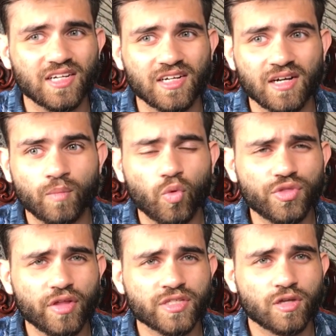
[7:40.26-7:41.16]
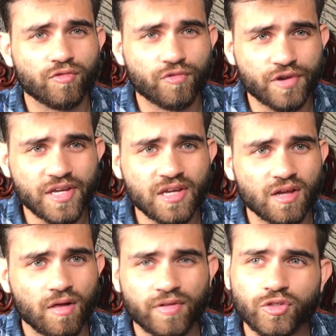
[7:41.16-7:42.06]
All the others are free.
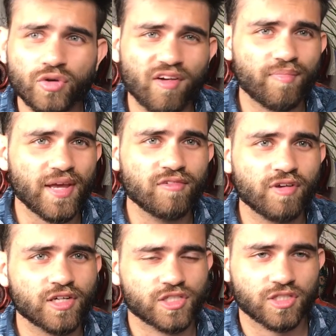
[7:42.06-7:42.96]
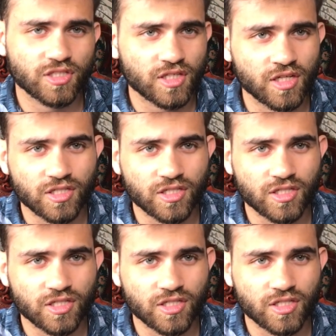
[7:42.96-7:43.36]
They do have paid versions,